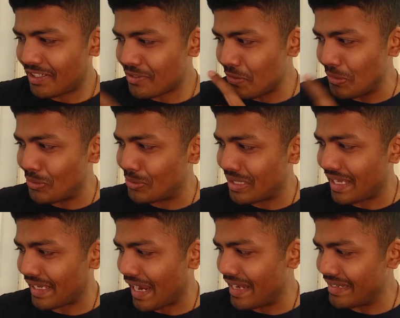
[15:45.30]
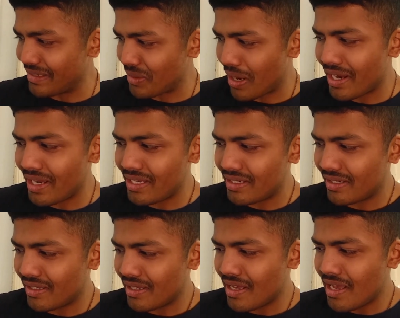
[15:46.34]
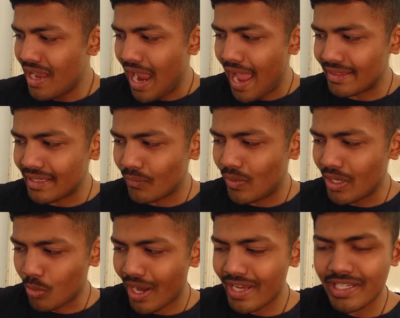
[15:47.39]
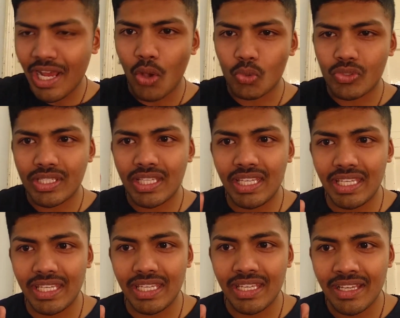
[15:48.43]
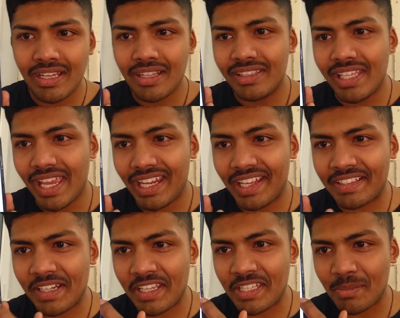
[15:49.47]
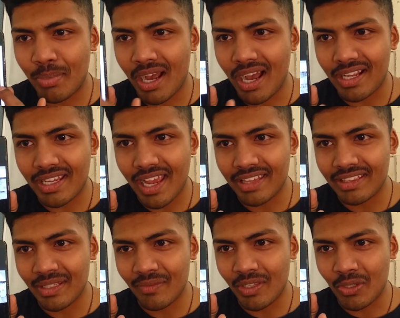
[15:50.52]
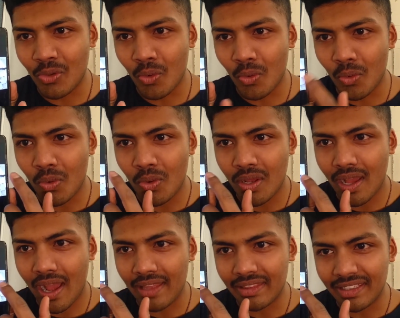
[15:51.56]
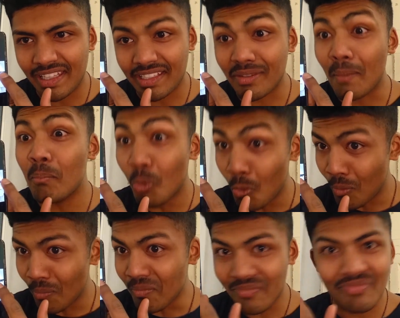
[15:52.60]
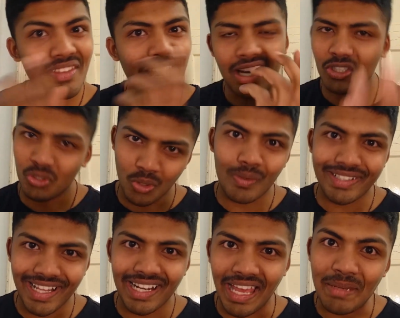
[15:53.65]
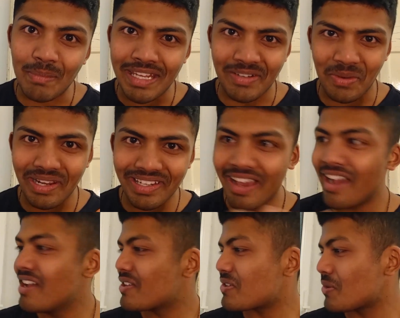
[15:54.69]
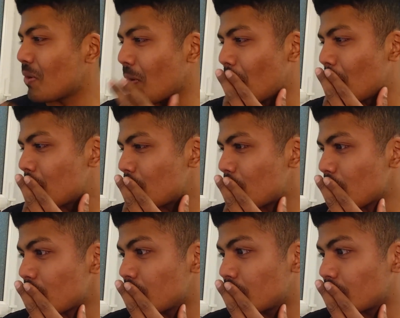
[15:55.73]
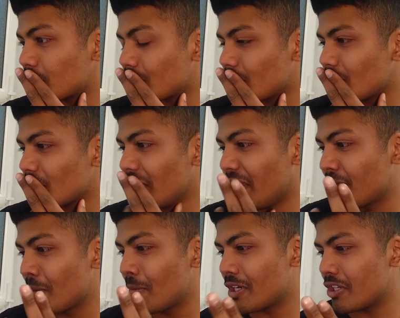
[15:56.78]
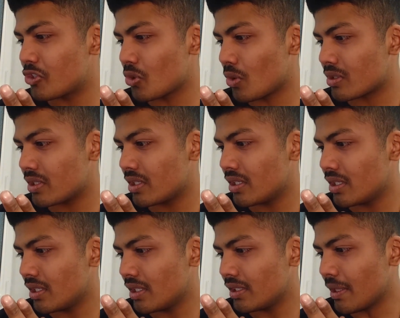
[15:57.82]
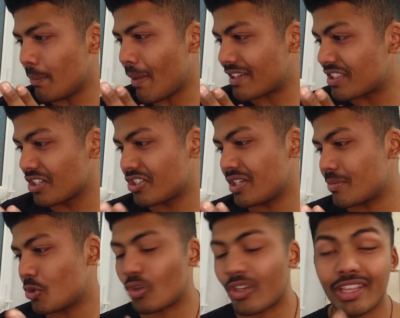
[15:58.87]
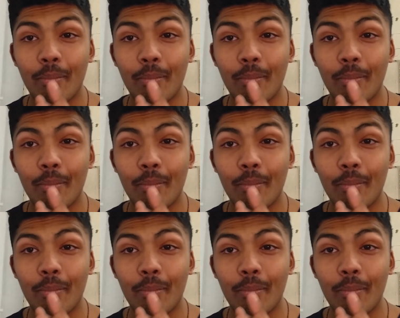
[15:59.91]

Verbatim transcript: That doesn't look like Annie, right? and then we right now see the electric spark and then we go and there's a boom and you know what that light mean right so everybody's shocked the battleships